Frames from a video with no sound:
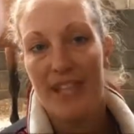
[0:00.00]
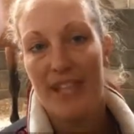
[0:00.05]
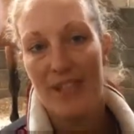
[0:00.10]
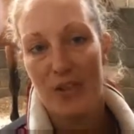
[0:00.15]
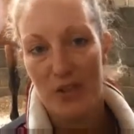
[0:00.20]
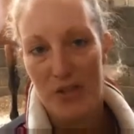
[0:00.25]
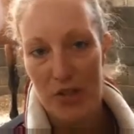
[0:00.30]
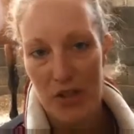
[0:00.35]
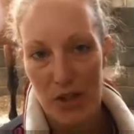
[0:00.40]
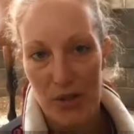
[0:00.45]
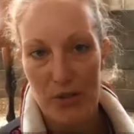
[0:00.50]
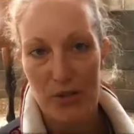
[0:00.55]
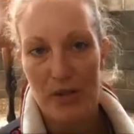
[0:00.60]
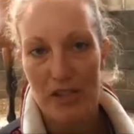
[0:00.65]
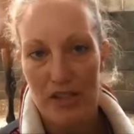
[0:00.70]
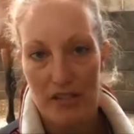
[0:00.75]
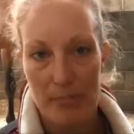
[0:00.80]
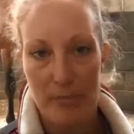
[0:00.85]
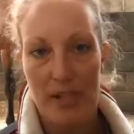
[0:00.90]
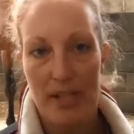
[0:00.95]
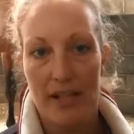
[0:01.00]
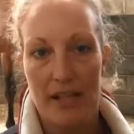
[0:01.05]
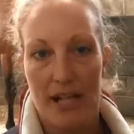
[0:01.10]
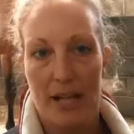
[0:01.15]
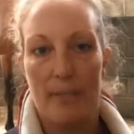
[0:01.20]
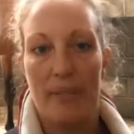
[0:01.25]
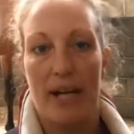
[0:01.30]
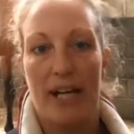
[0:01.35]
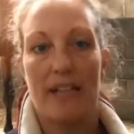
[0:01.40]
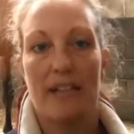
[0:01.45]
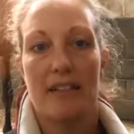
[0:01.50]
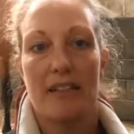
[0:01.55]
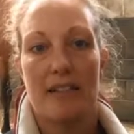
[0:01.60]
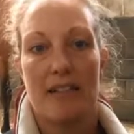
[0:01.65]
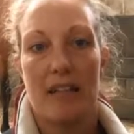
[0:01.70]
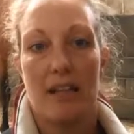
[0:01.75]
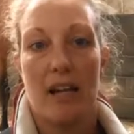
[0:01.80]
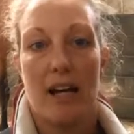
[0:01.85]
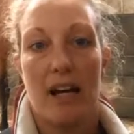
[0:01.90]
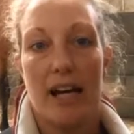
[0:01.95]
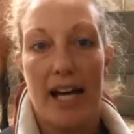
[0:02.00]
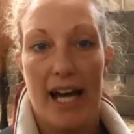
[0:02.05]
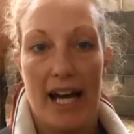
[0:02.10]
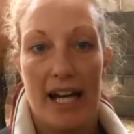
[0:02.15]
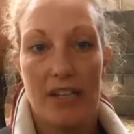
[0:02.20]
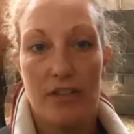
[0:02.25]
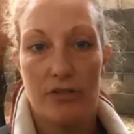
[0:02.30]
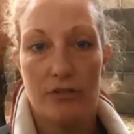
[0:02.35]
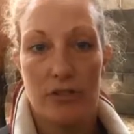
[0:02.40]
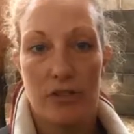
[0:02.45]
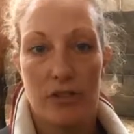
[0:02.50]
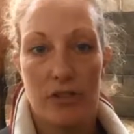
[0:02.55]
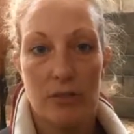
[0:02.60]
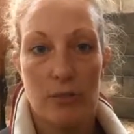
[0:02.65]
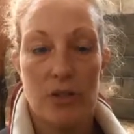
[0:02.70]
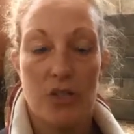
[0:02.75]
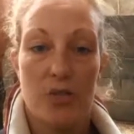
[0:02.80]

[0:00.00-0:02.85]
It could only have been that balancer that I had her on,